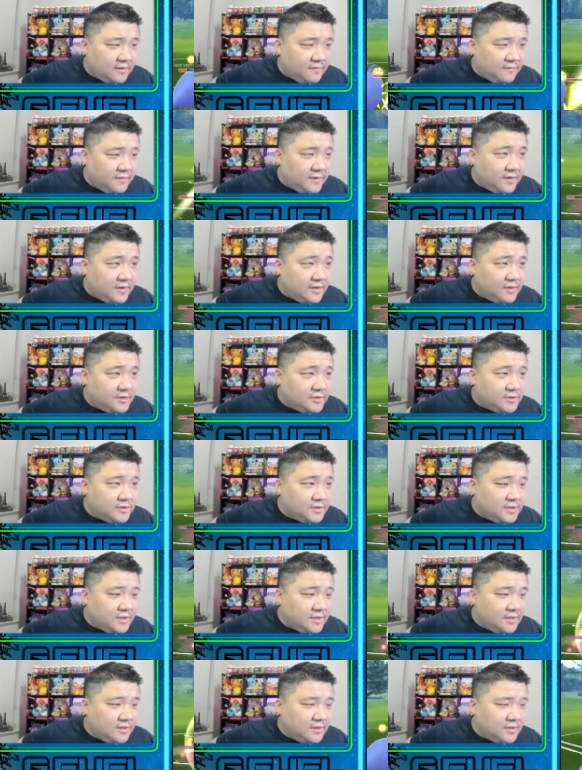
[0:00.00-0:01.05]
Very
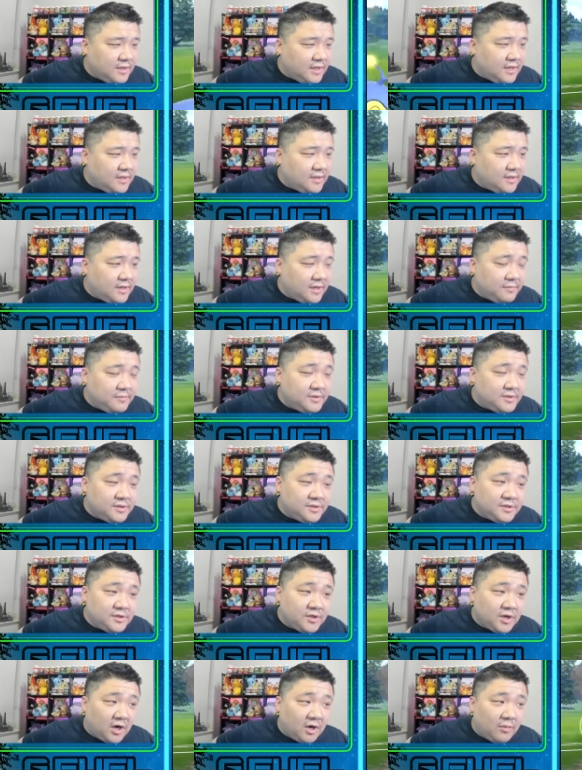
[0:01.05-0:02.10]
interesting. Okay, they come to
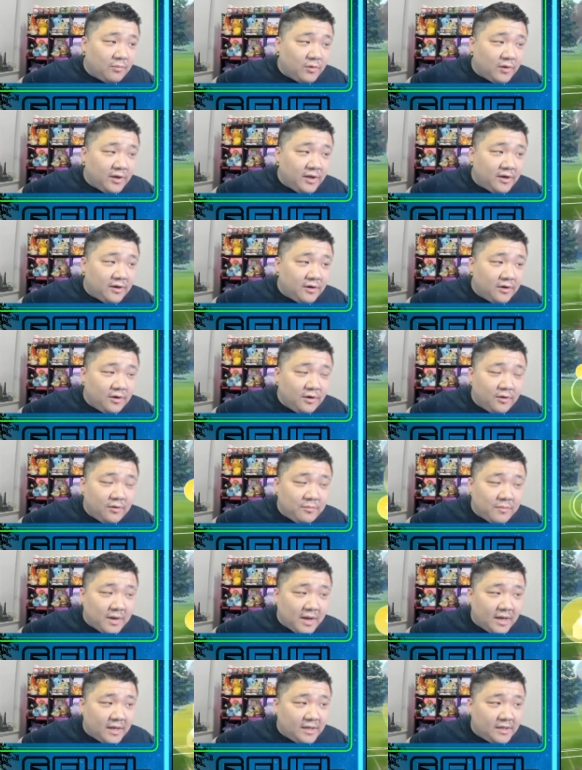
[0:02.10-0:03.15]
Skarmory here. Oh
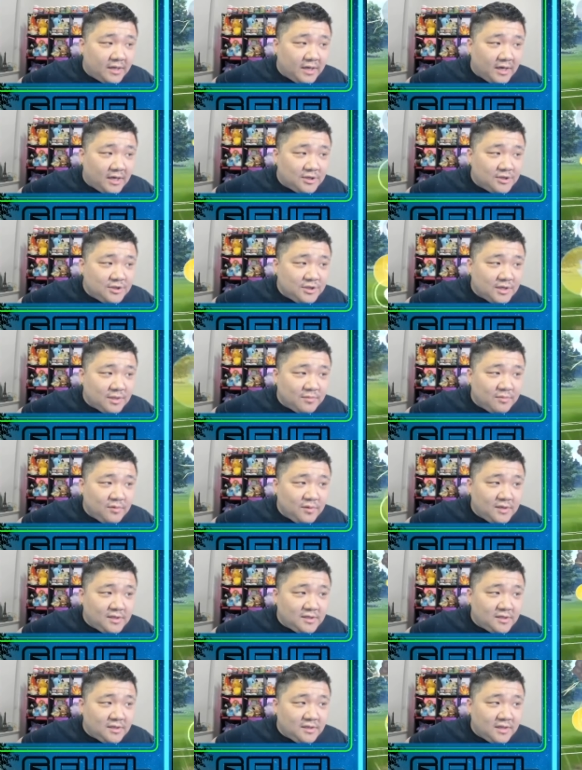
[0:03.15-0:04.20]
my gosh, double
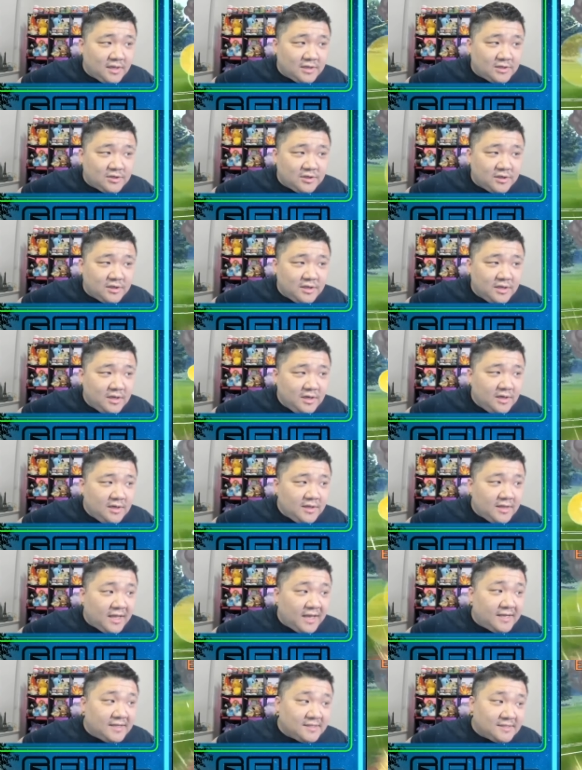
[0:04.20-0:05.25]
weak to electric.
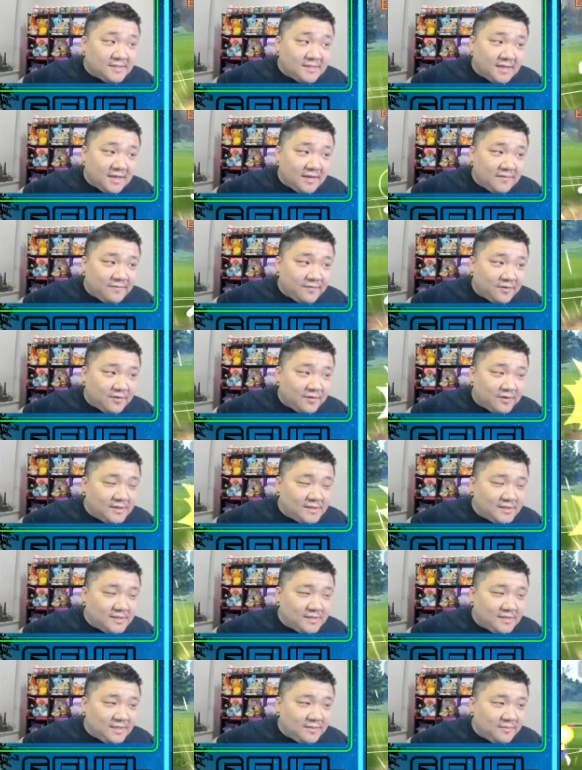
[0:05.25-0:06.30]
That is kind of a crazy
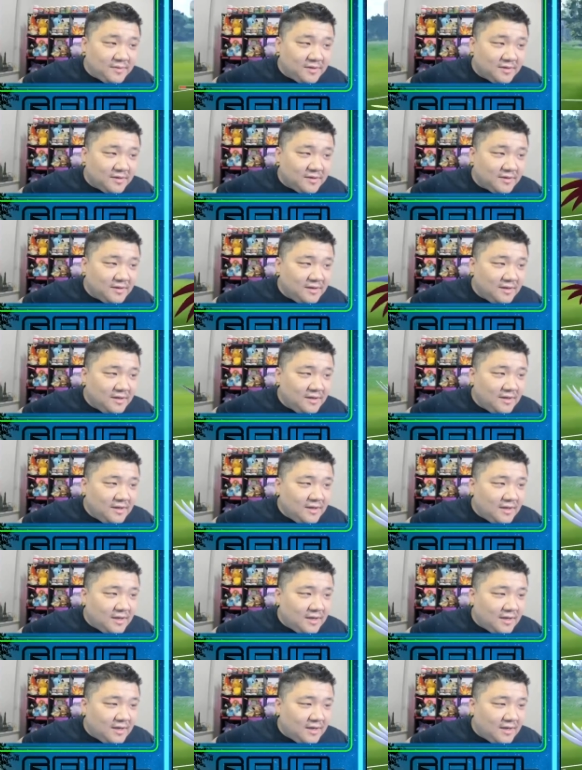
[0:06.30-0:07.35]
team here.
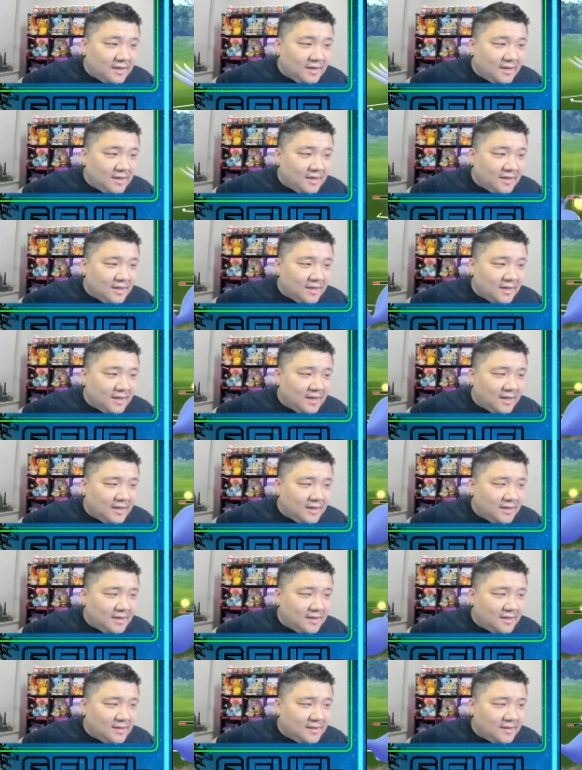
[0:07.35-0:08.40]
Uh, and
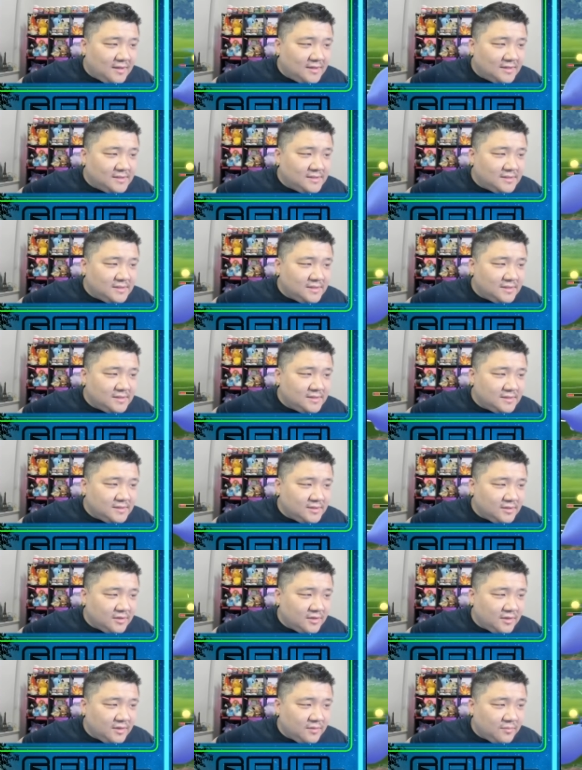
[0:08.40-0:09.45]
uh, this this is
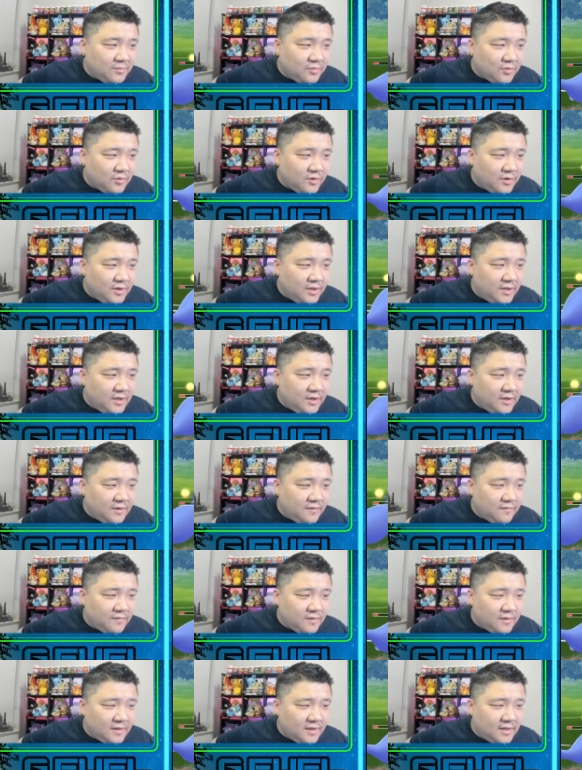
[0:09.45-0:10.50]
looking pretty good
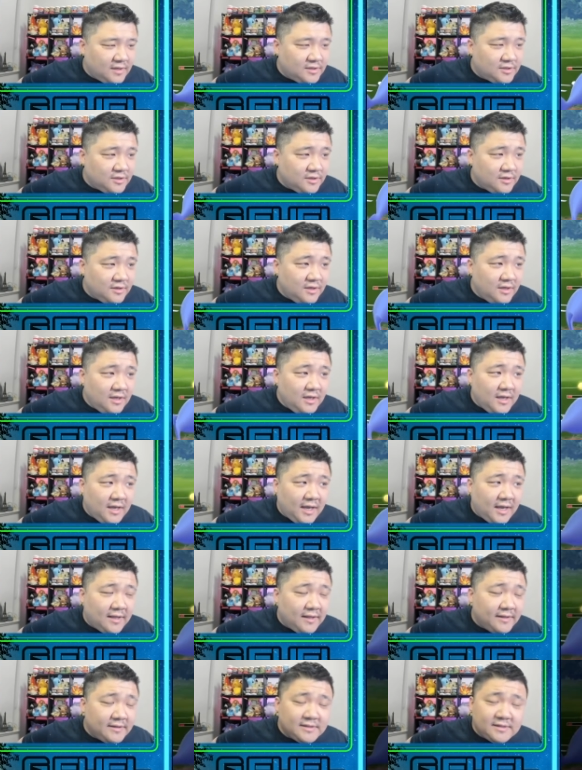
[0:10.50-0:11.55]
for the Lanturn.
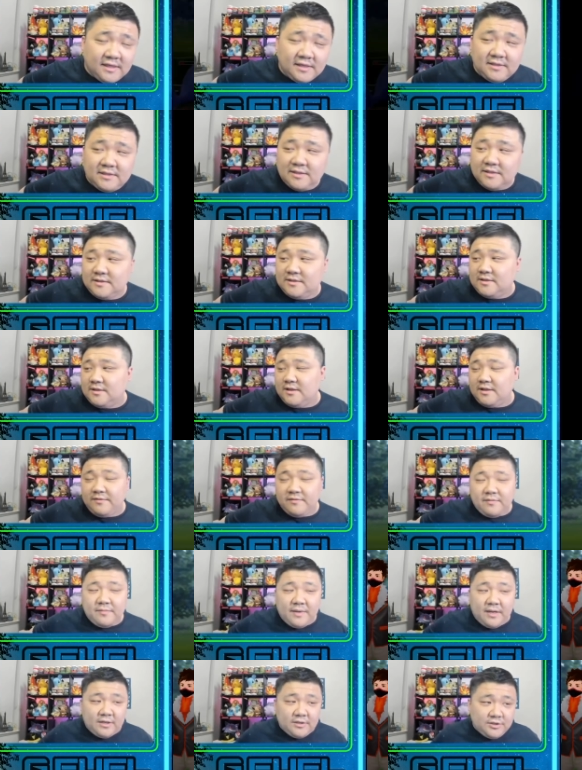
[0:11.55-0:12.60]
And they decide to, to leave the
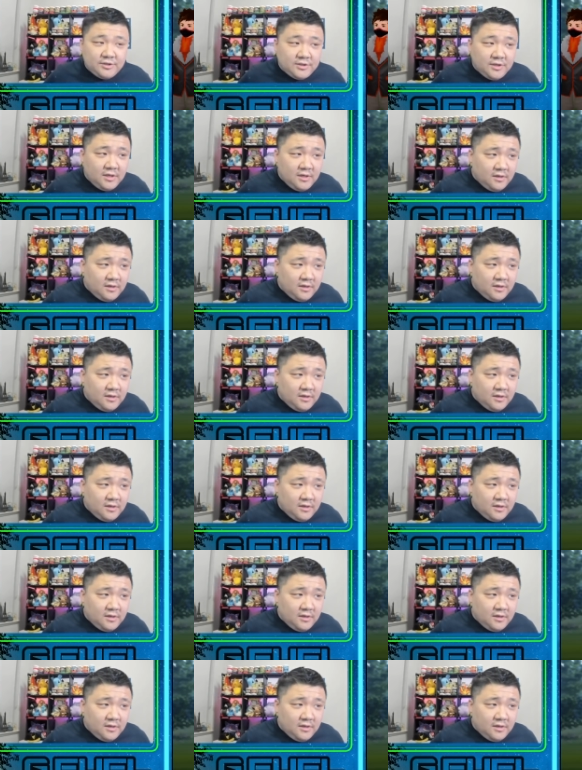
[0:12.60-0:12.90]
match.